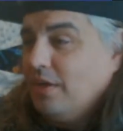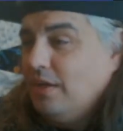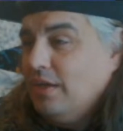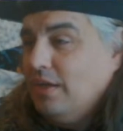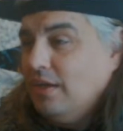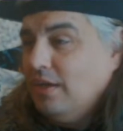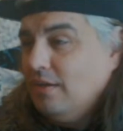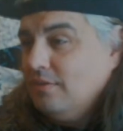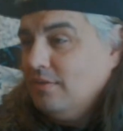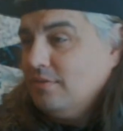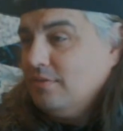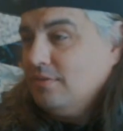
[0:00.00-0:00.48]

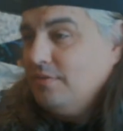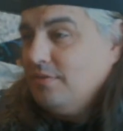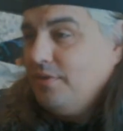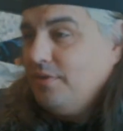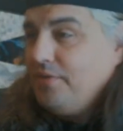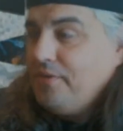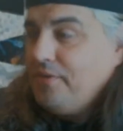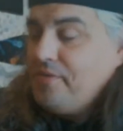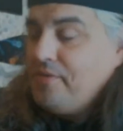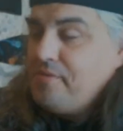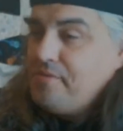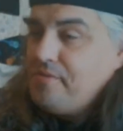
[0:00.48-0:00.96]

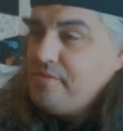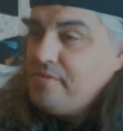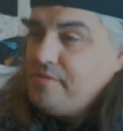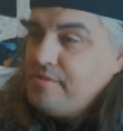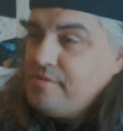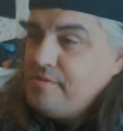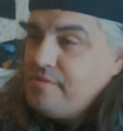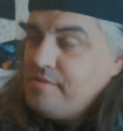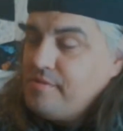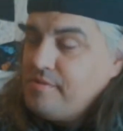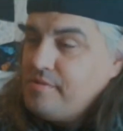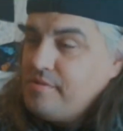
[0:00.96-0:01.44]

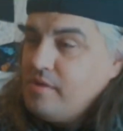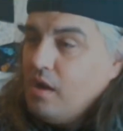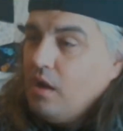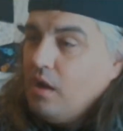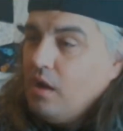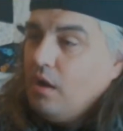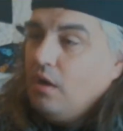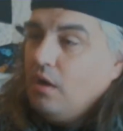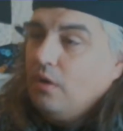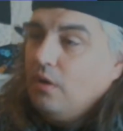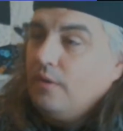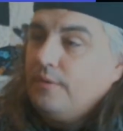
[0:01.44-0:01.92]
now.
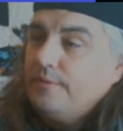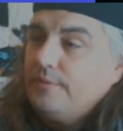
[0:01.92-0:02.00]
Oh.